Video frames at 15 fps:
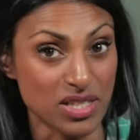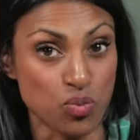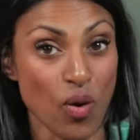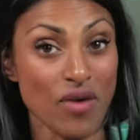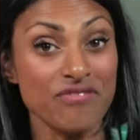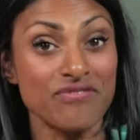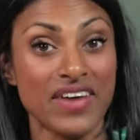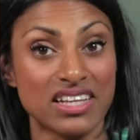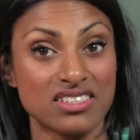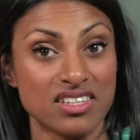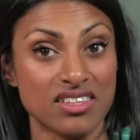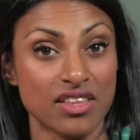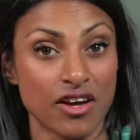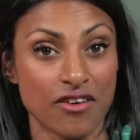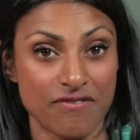is one
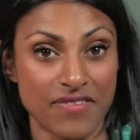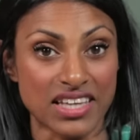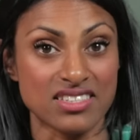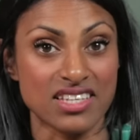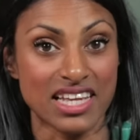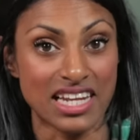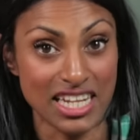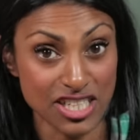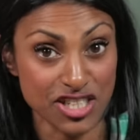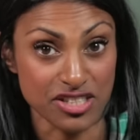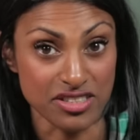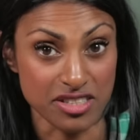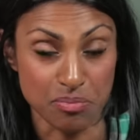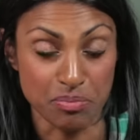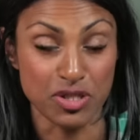factor that affects
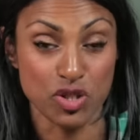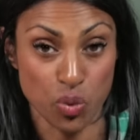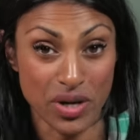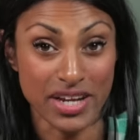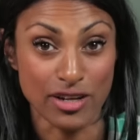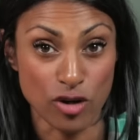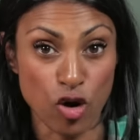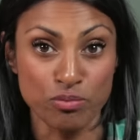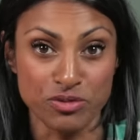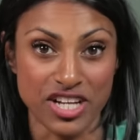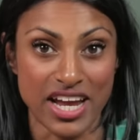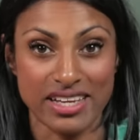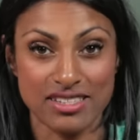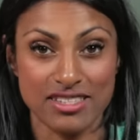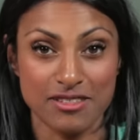collisions between
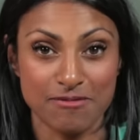objects.